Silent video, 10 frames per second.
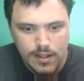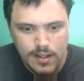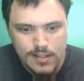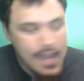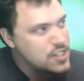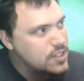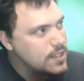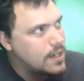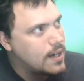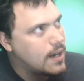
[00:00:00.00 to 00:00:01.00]
it's
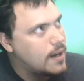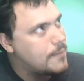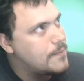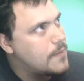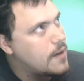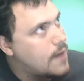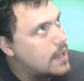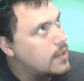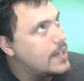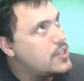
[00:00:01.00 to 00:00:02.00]
actually a
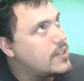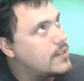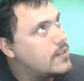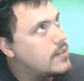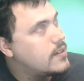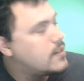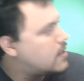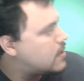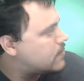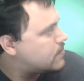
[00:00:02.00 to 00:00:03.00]
violation
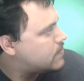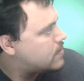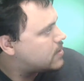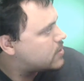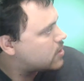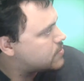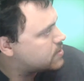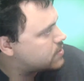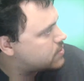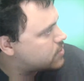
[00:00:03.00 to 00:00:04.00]
of the terms
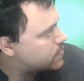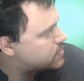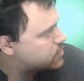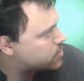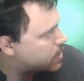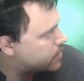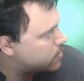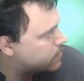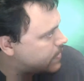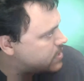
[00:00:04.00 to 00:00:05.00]
and services or
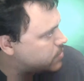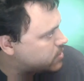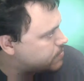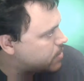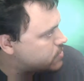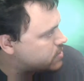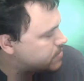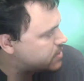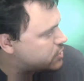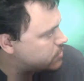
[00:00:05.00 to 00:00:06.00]
whatever of Facebook to post a
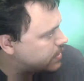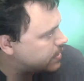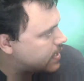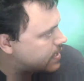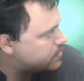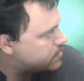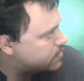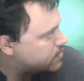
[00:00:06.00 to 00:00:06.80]
BitChute link on